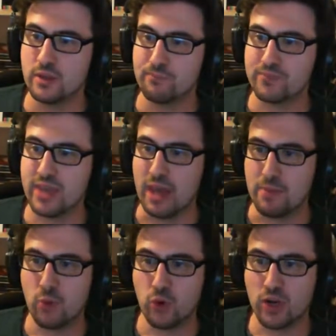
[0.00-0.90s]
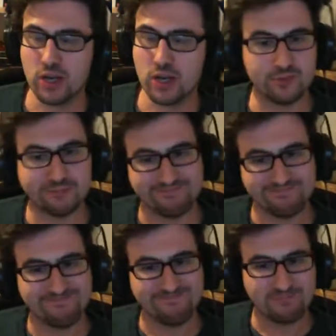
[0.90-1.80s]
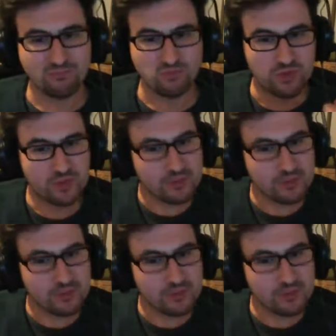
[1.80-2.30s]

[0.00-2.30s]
bit more kind of oomph